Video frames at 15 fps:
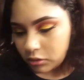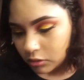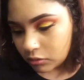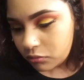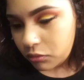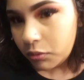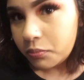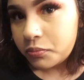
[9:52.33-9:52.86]

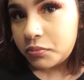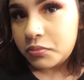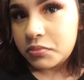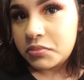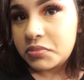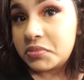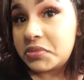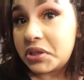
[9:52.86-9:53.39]
Whoop,
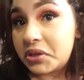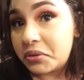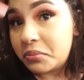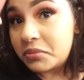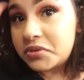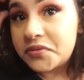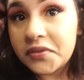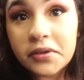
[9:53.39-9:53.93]
that
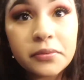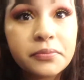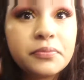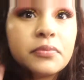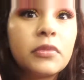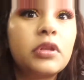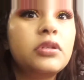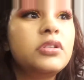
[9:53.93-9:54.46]
almost fell.
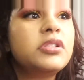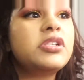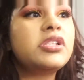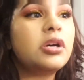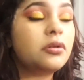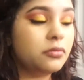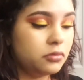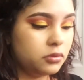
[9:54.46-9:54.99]

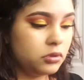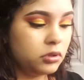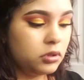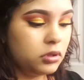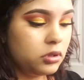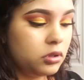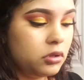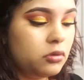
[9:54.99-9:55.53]
So
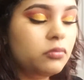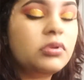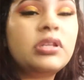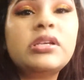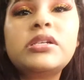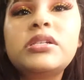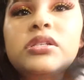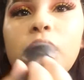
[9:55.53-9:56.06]

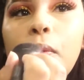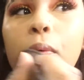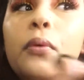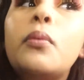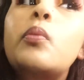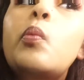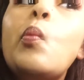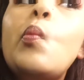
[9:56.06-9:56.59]
this,
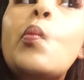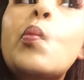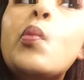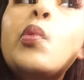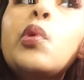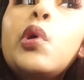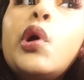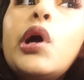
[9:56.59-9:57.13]

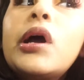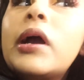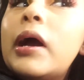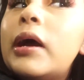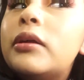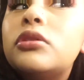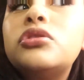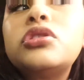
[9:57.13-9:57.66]
I
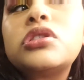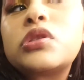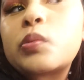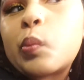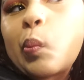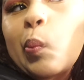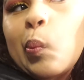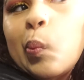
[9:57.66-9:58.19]
kind of just
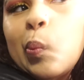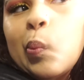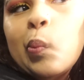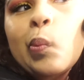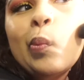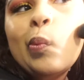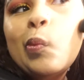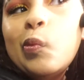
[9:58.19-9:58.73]

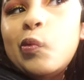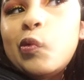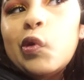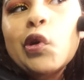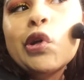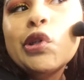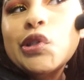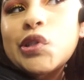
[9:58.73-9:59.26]

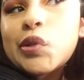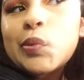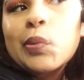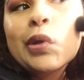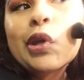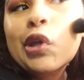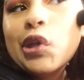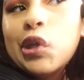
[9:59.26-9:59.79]
focus it
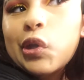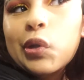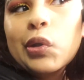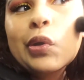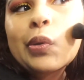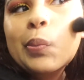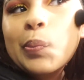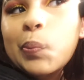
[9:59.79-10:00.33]
right here,
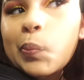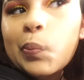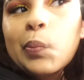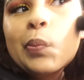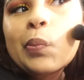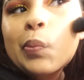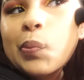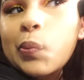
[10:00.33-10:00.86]

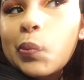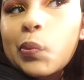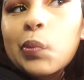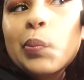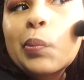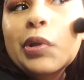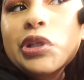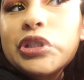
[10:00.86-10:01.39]

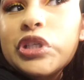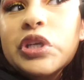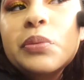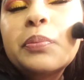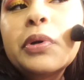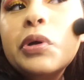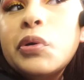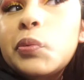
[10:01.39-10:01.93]
my
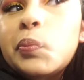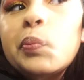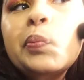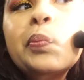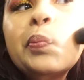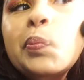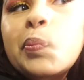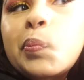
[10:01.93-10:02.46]
cheekbone,
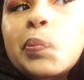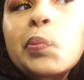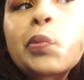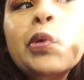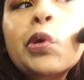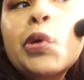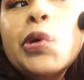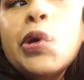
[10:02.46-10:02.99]

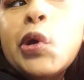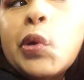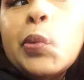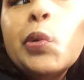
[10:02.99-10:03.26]
and